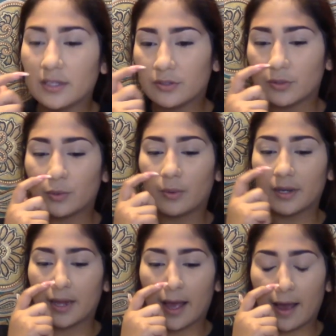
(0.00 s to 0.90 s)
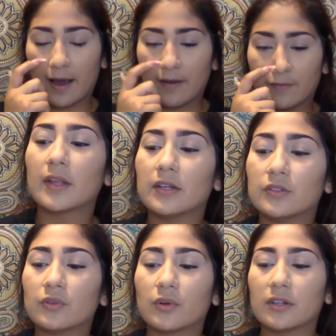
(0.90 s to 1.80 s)
do want to have a
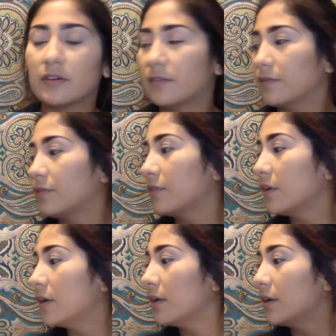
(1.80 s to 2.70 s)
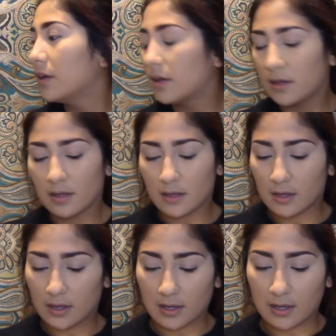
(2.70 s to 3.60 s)
sort of
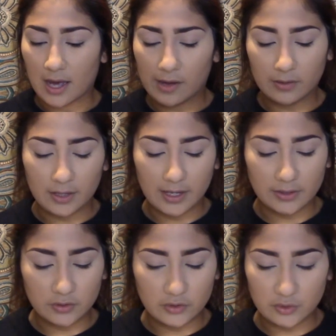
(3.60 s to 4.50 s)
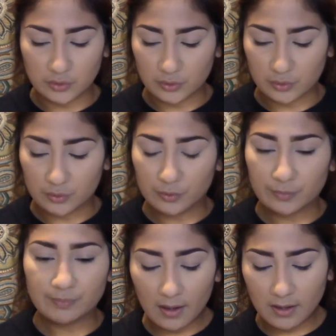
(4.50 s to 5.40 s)
outline to
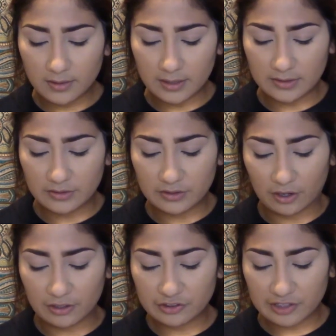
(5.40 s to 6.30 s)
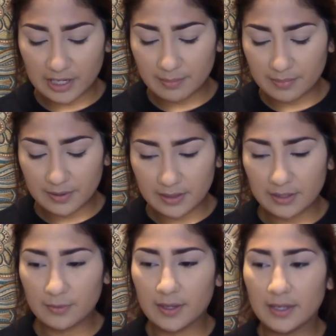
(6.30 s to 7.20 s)
the star shape in
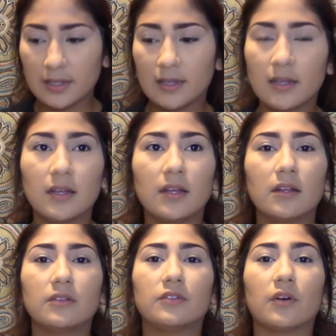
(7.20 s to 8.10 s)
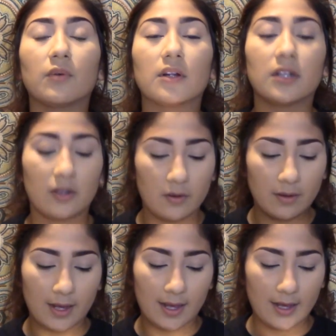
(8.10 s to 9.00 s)
a way. So we're going to go
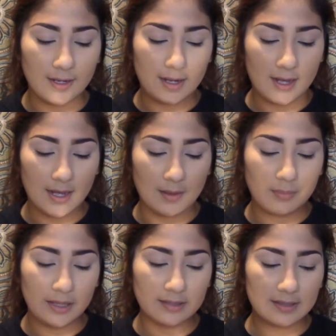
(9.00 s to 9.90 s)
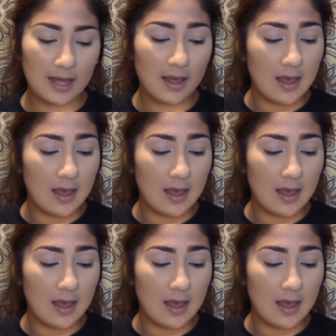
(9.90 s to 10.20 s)
ahead and place that.